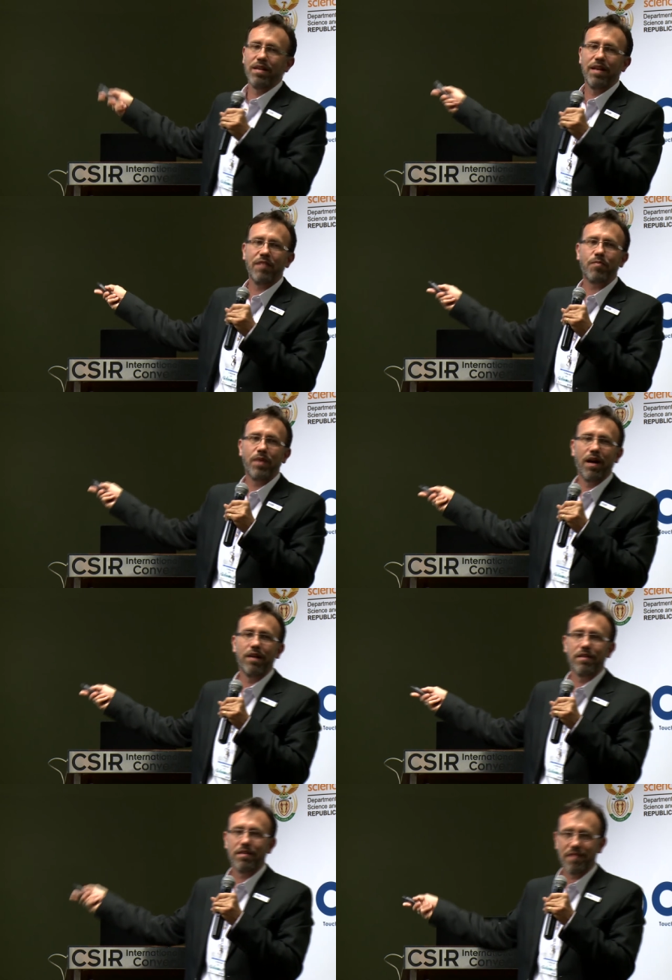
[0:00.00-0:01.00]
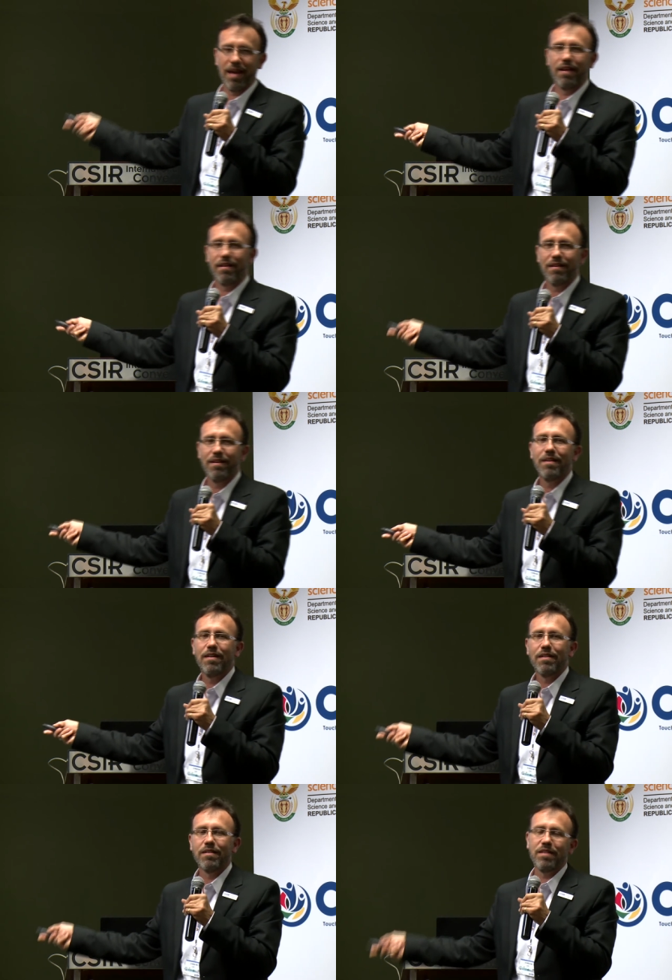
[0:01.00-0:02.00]
left behind in the sand,
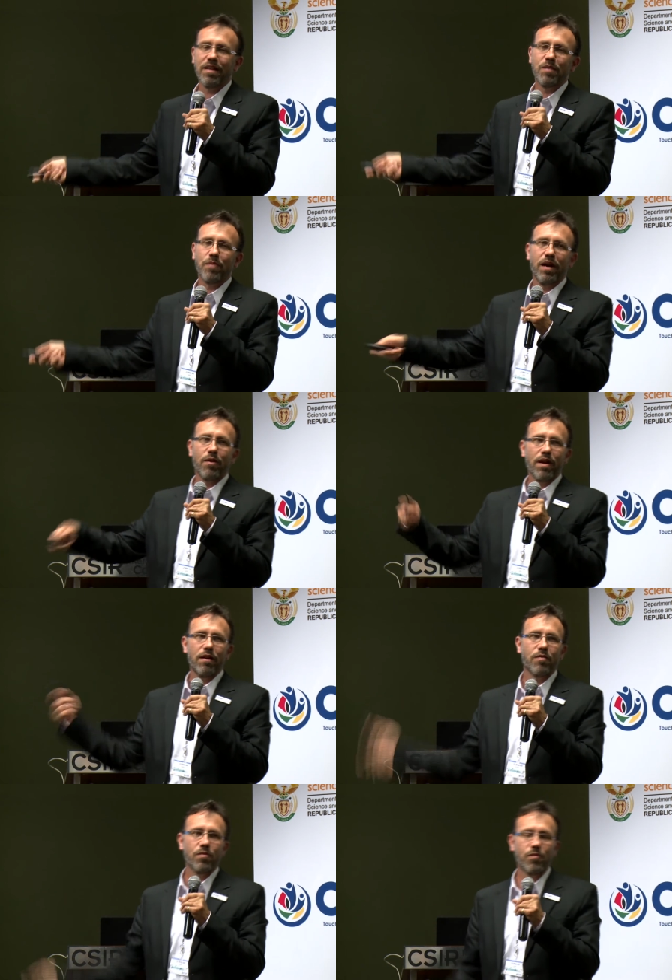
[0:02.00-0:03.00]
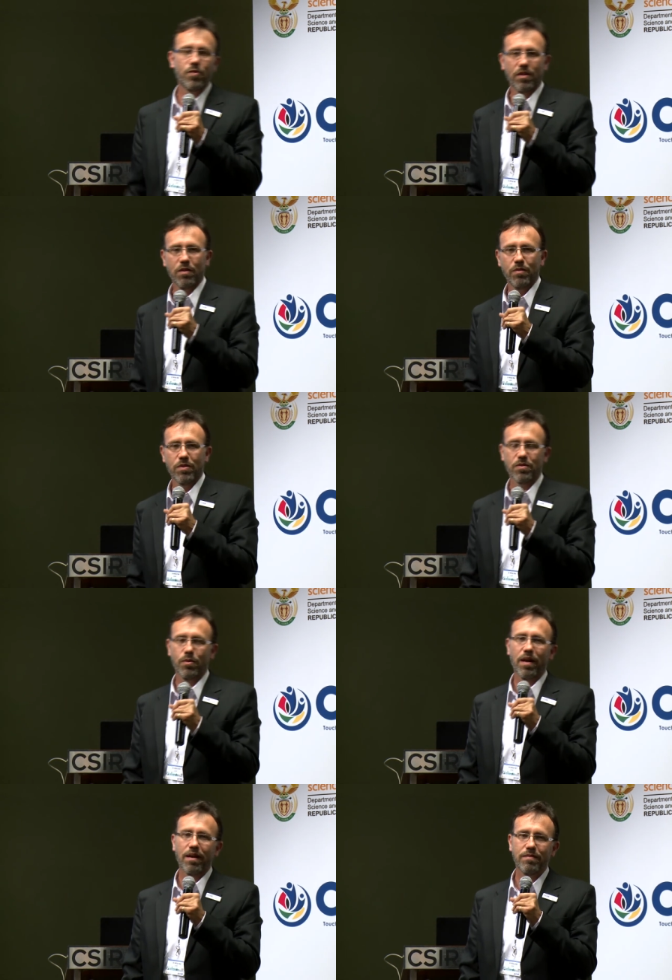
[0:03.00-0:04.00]
detected by a radar from 40 kilometers
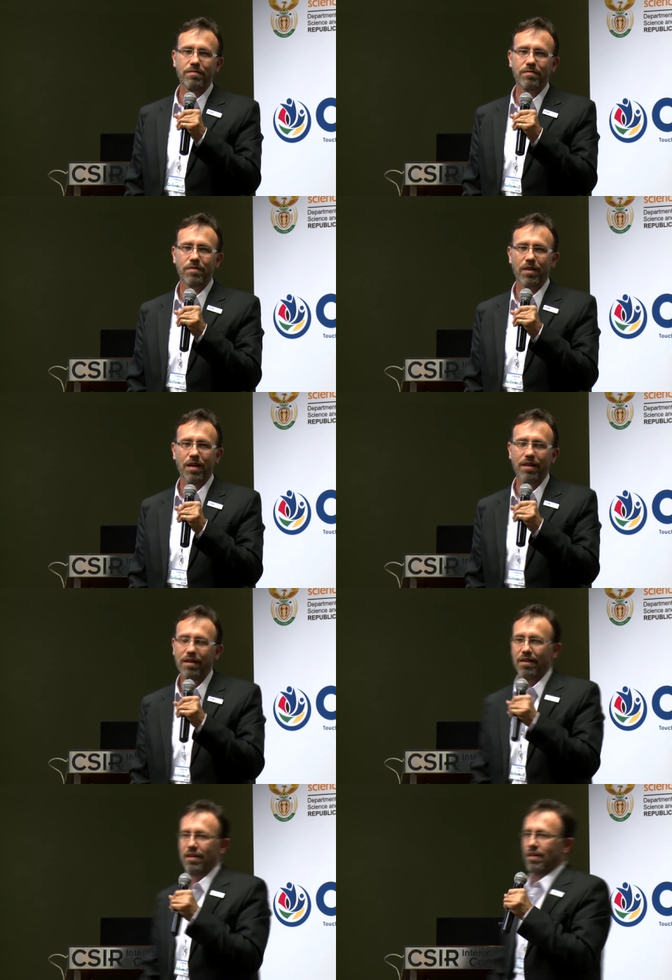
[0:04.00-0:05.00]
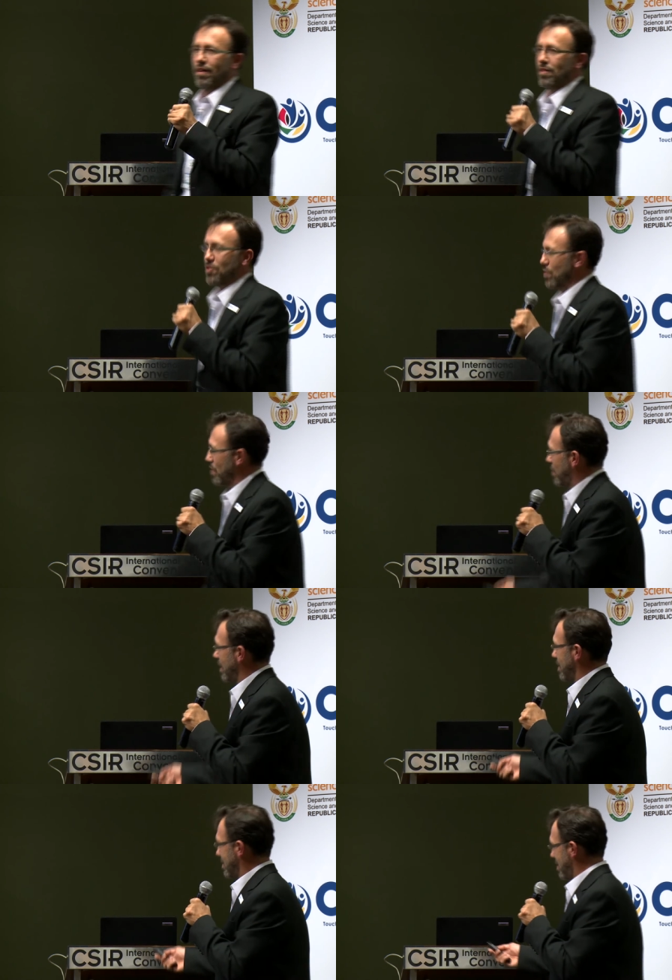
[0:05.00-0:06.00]
away. Okay, the sort of
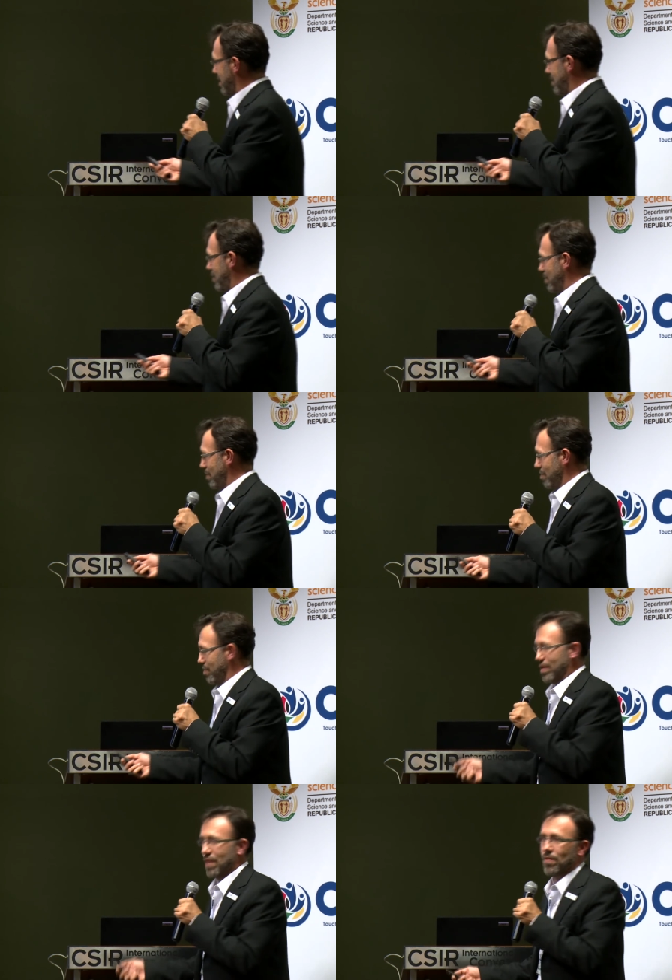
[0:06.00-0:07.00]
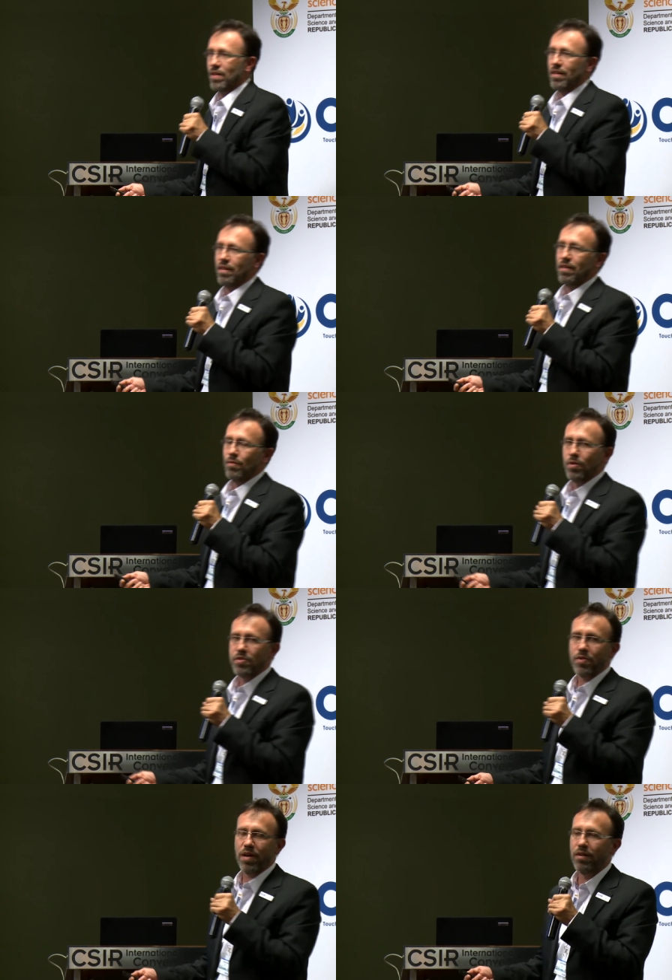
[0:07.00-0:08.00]
things that you definitely will
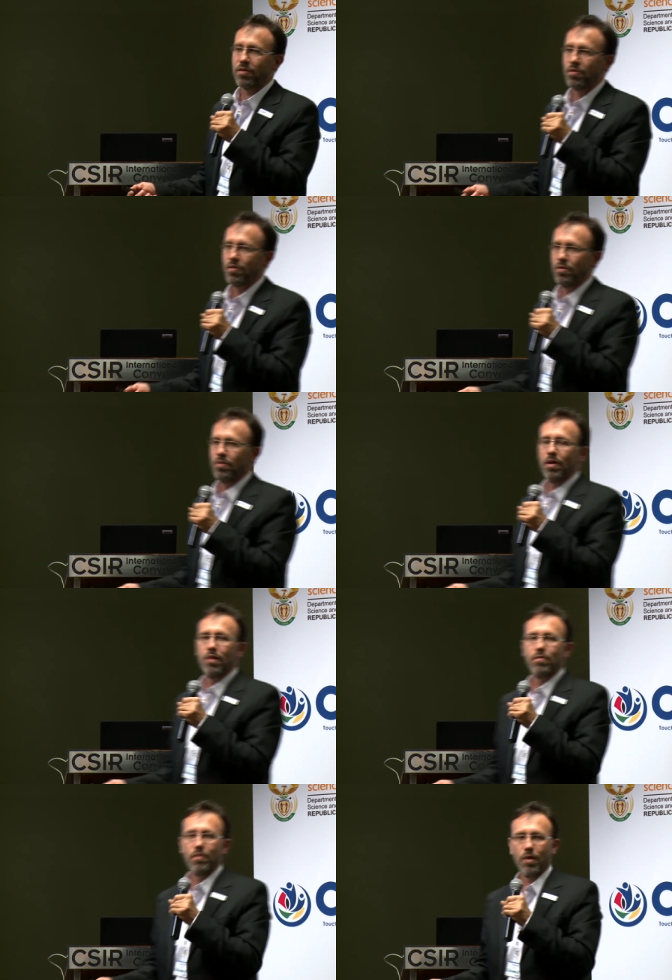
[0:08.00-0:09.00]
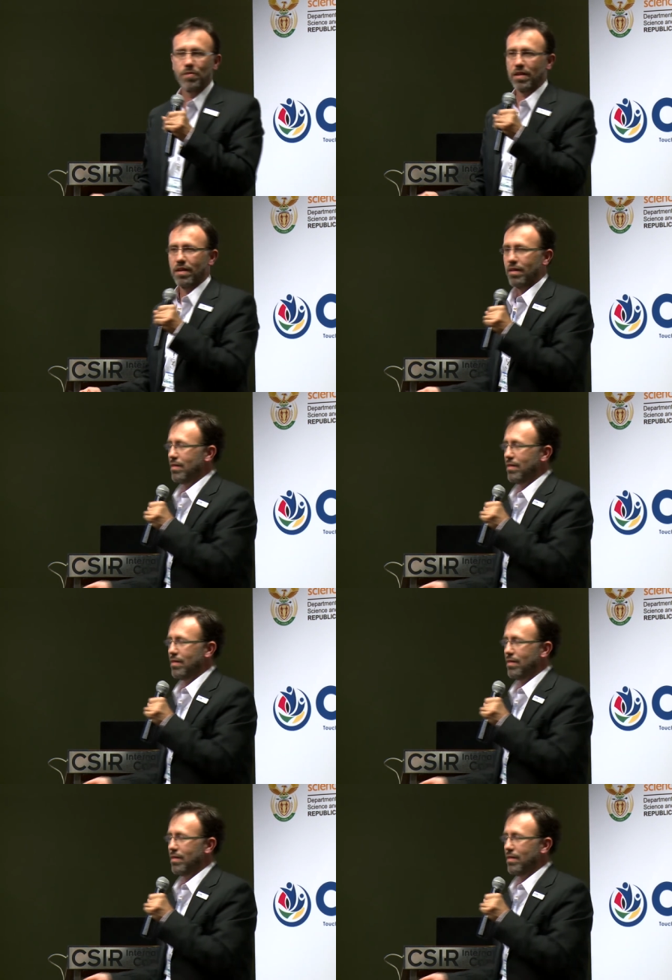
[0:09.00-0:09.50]
struggle to do um, optically.